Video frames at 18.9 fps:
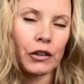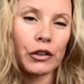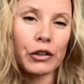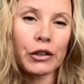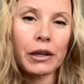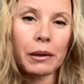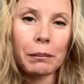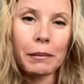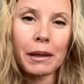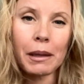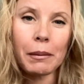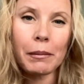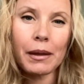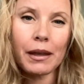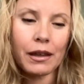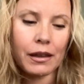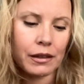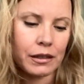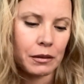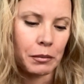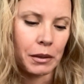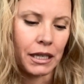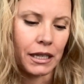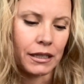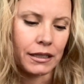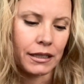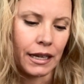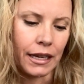Your commitment is
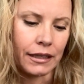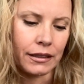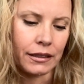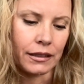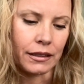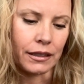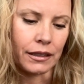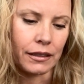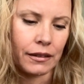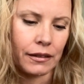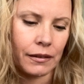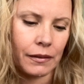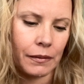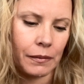being tested.